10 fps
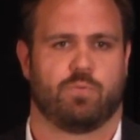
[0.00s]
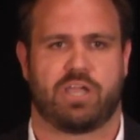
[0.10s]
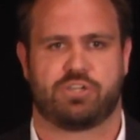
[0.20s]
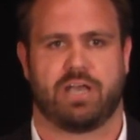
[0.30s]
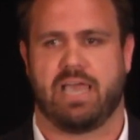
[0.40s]

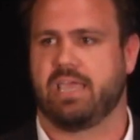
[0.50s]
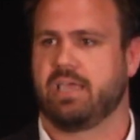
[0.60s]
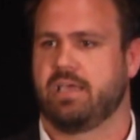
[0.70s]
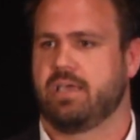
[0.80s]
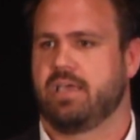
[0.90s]
why should I
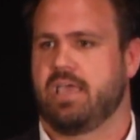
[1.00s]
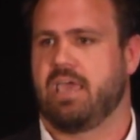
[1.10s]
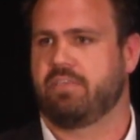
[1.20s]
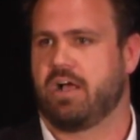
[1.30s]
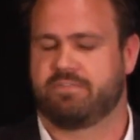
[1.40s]

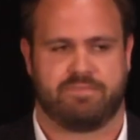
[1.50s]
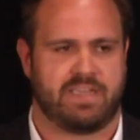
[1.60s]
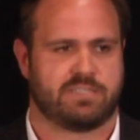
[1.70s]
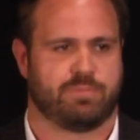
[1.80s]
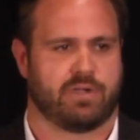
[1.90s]
hand that off to
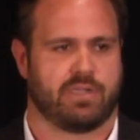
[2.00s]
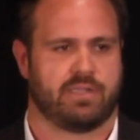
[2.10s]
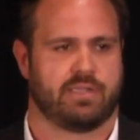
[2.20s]
Facebook?